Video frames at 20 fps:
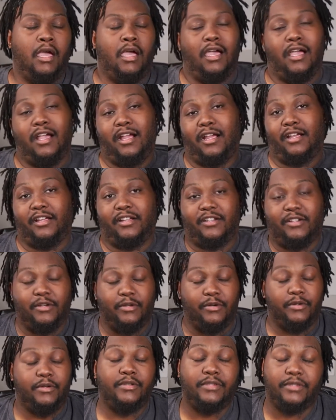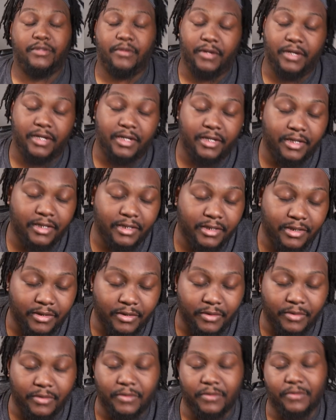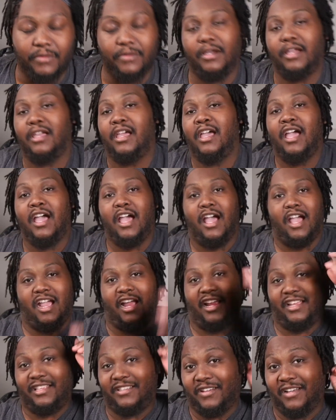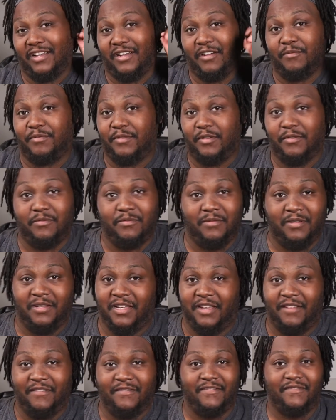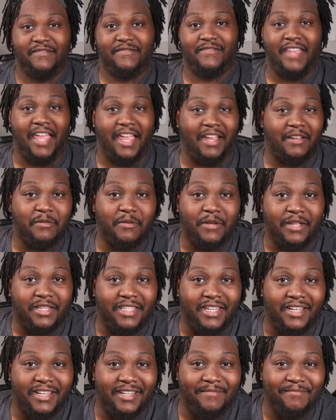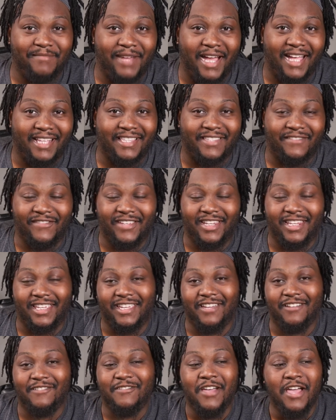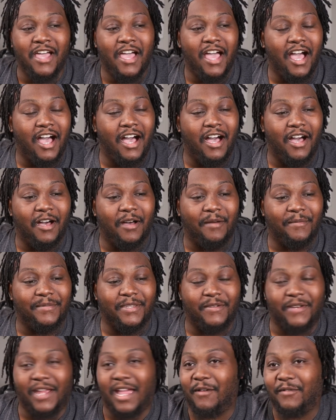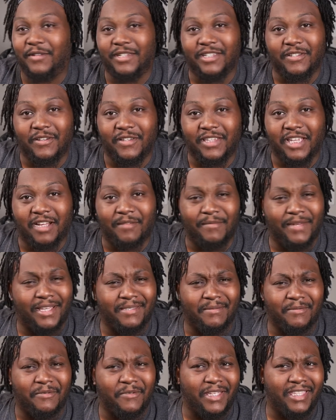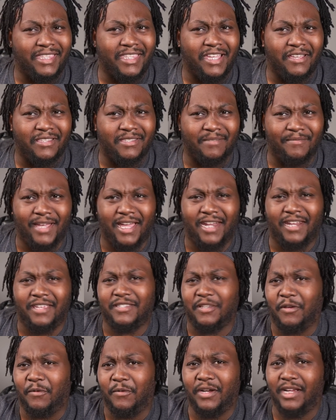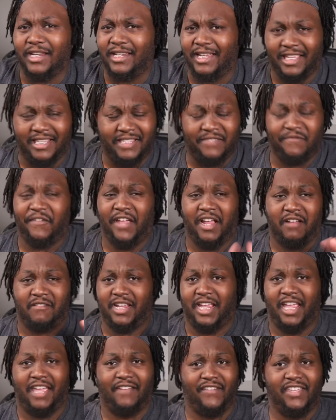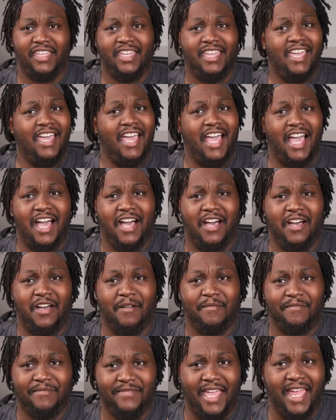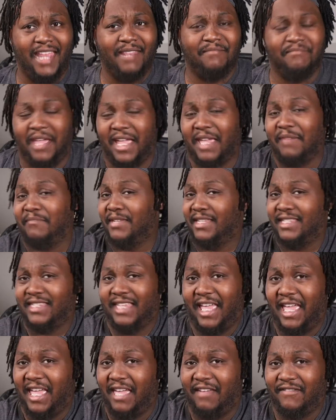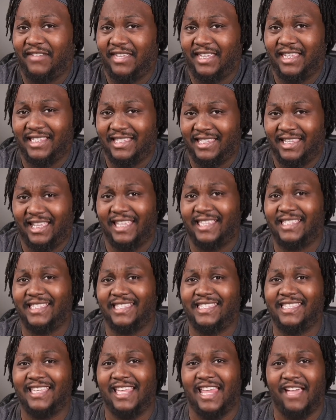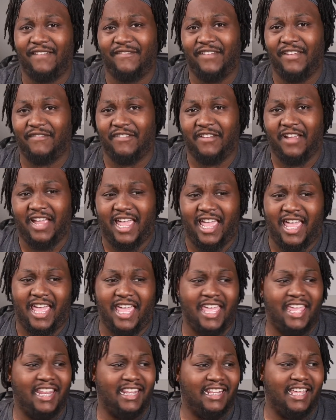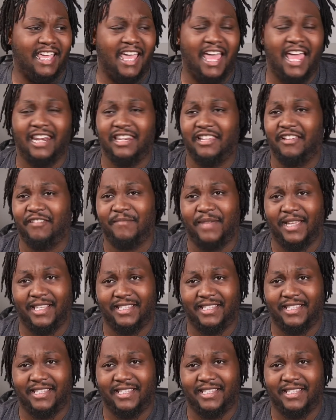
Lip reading: All right, cool. 3, 2, 1. All right, so I hope you love that quick unboxing video. So now we're just gonna talk about some quick thoughts about it. So one, it's very heavy. That may be the heaviest lens that I've ever had, and I love my